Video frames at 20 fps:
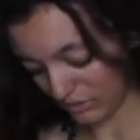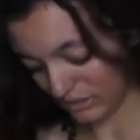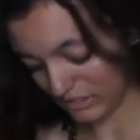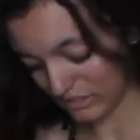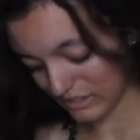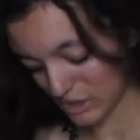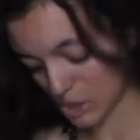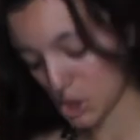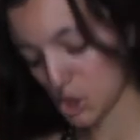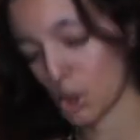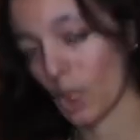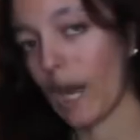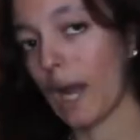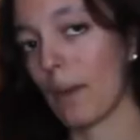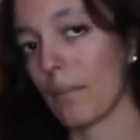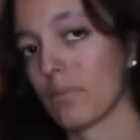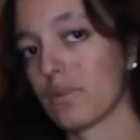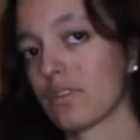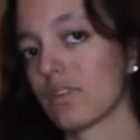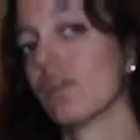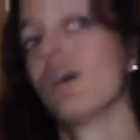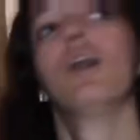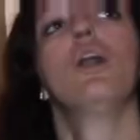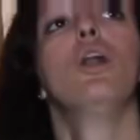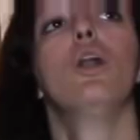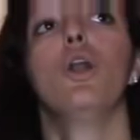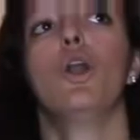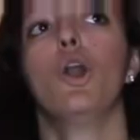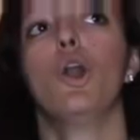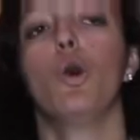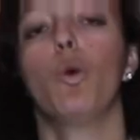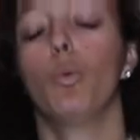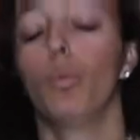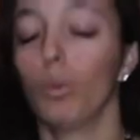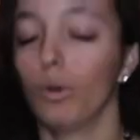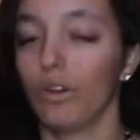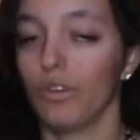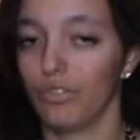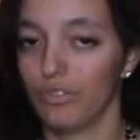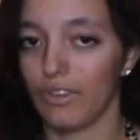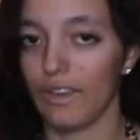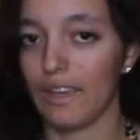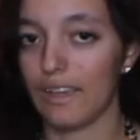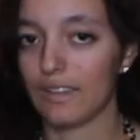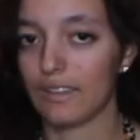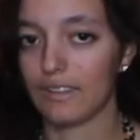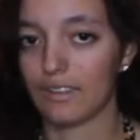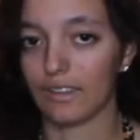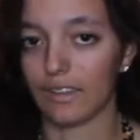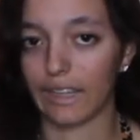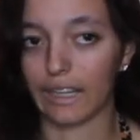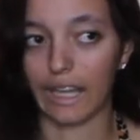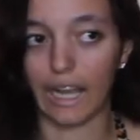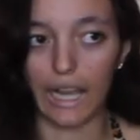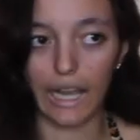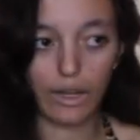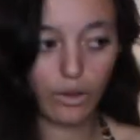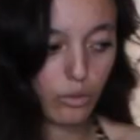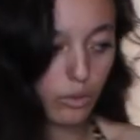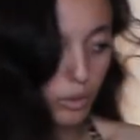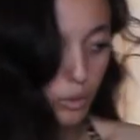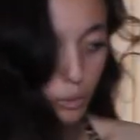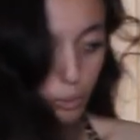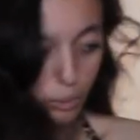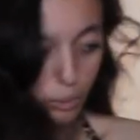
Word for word: if these straps would fit. Like, I don't know